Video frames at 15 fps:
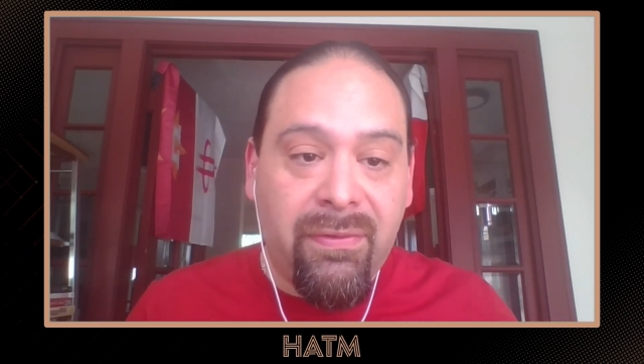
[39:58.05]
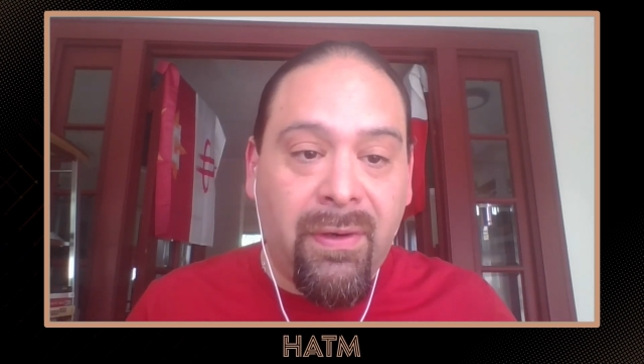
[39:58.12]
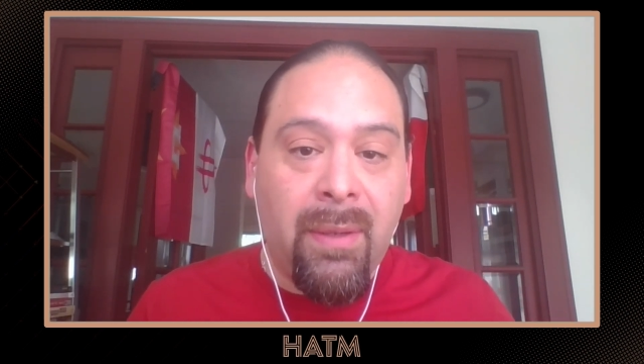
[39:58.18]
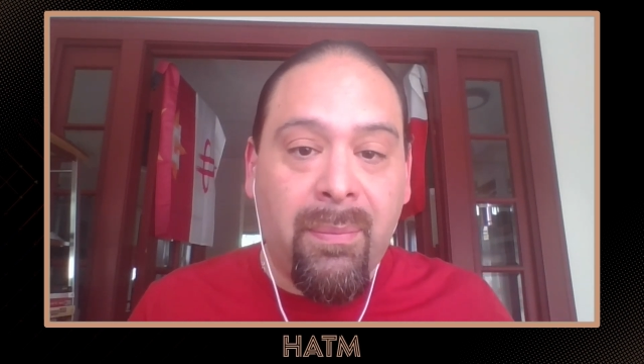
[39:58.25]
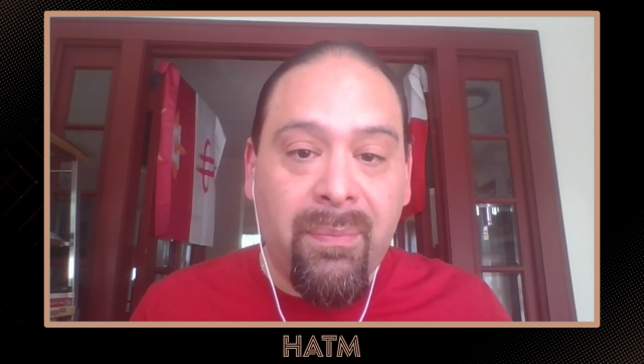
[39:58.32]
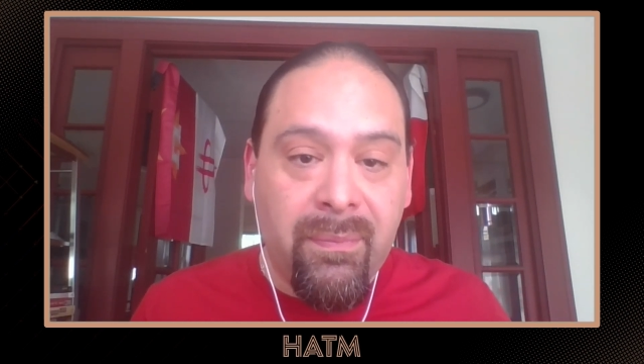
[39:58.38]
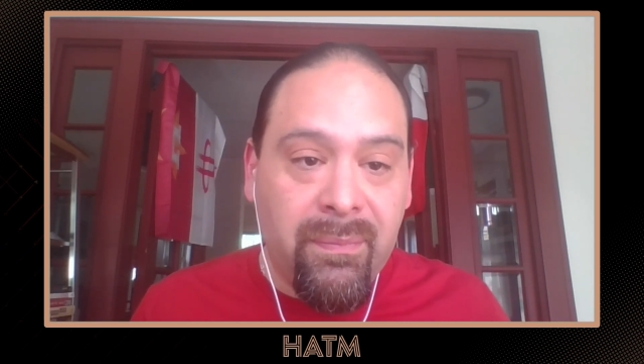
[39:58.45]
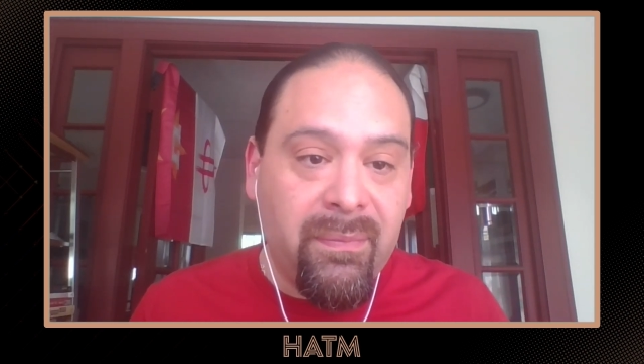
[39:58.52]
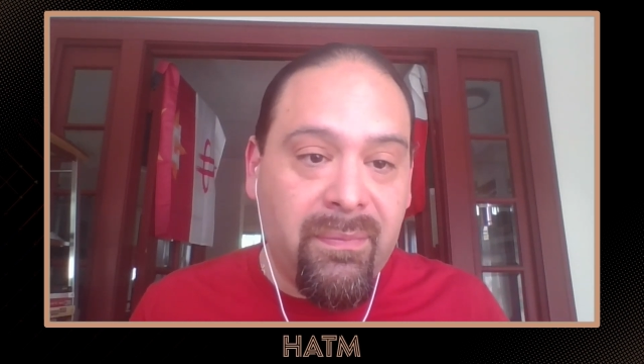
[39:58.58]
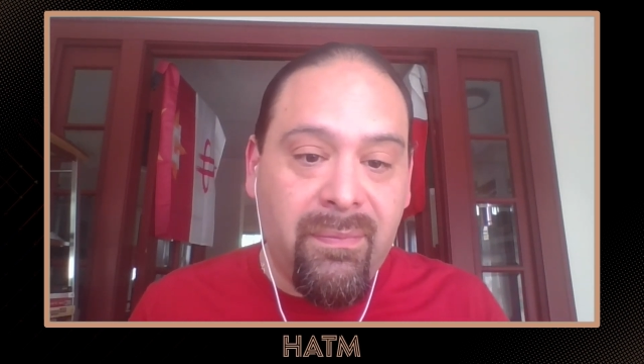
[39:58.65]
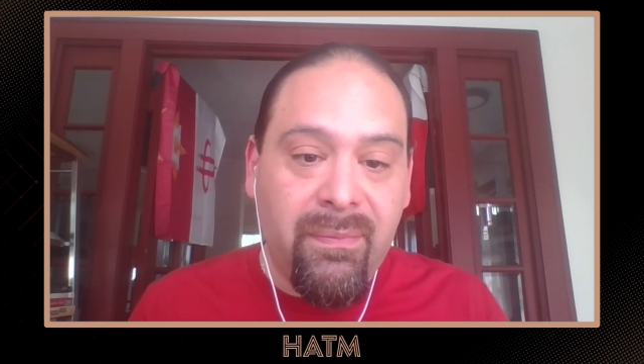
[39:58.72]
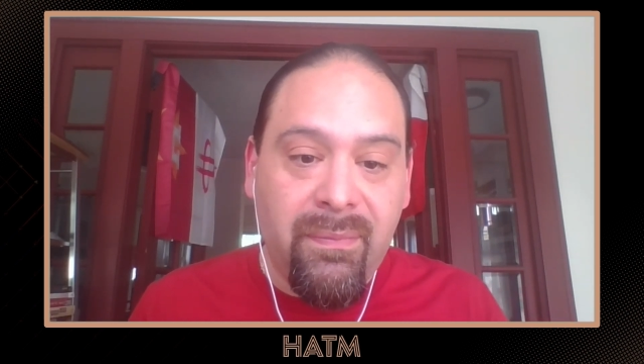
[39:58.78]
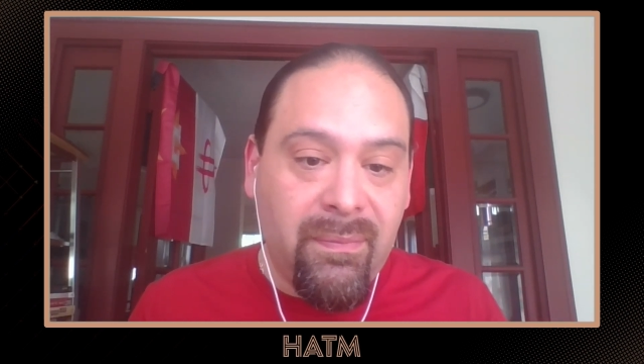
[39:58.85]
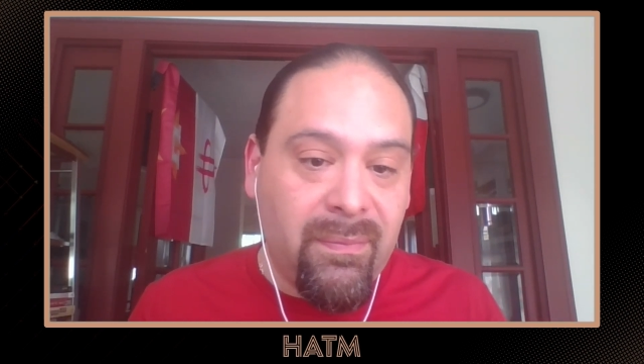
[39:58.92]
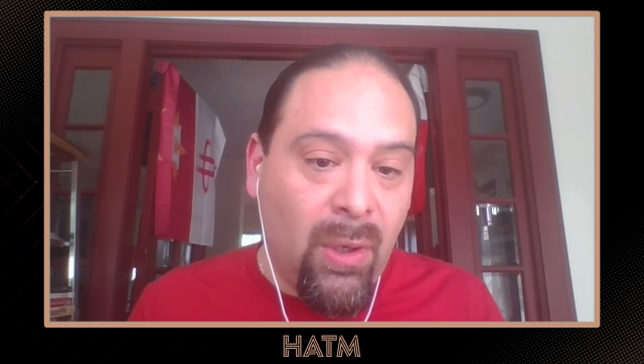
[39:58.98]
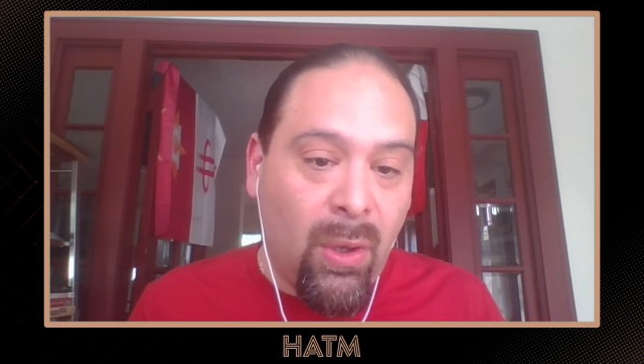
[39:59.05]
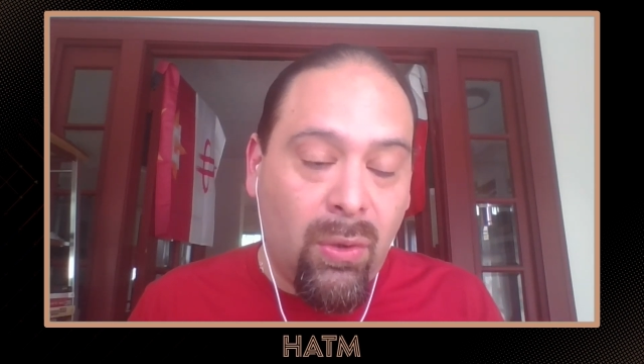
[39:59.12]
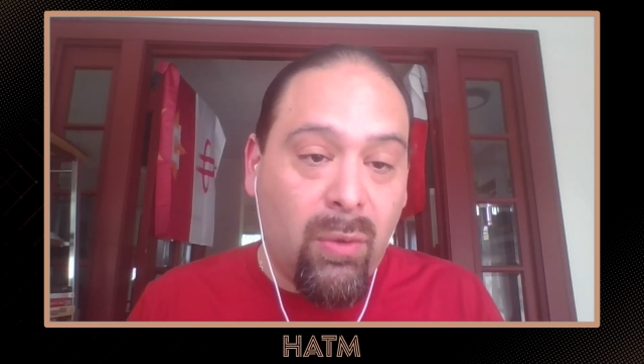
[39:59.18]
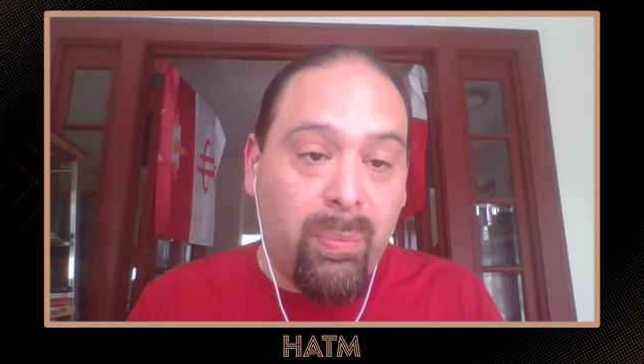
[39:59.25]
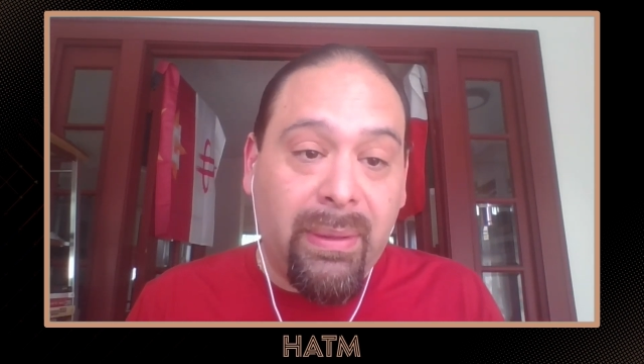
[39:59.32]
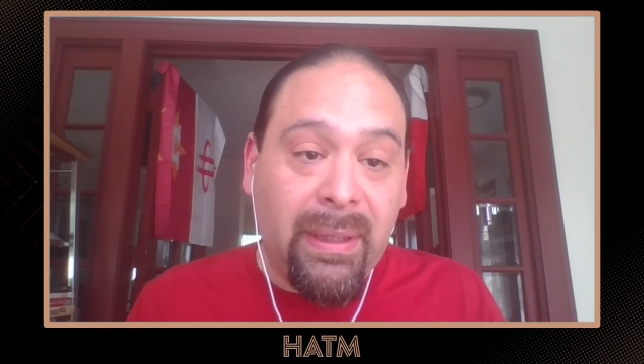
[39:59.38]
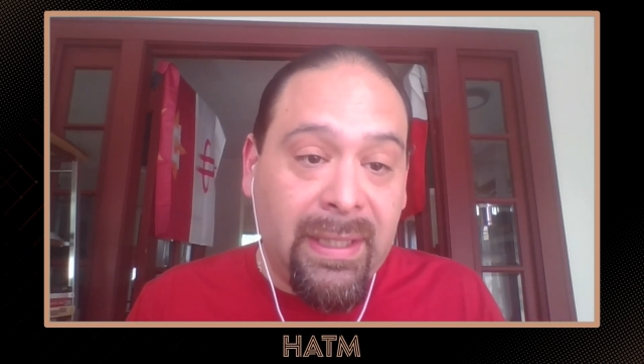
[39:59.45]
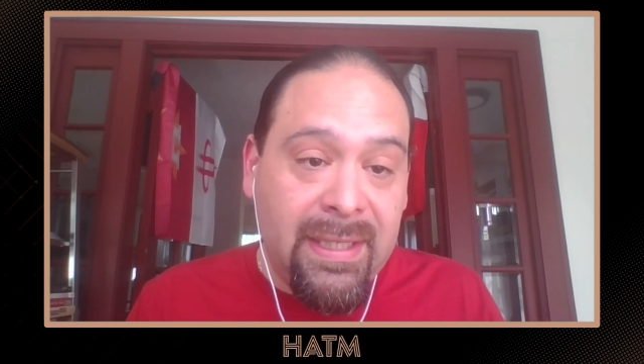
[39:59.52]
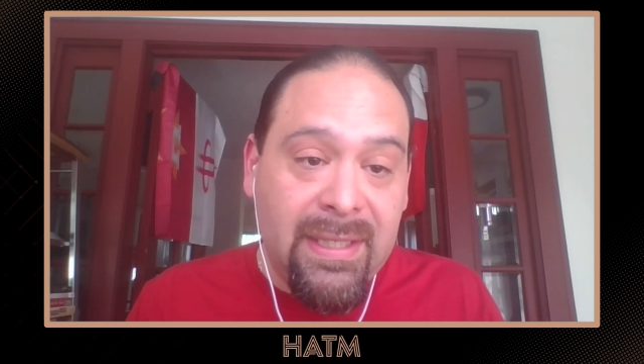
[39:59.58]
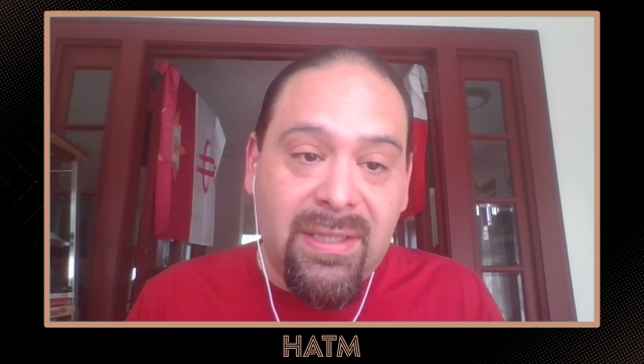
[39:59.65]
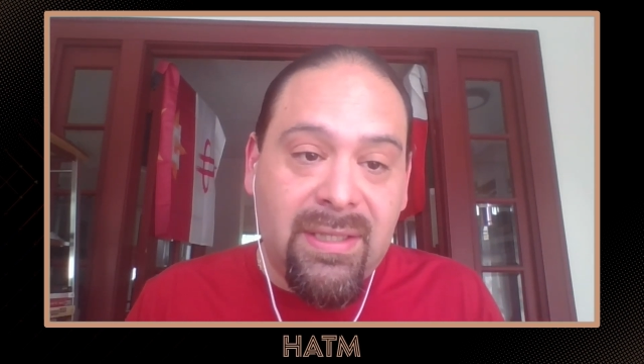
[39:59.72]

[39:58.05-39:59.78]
From local police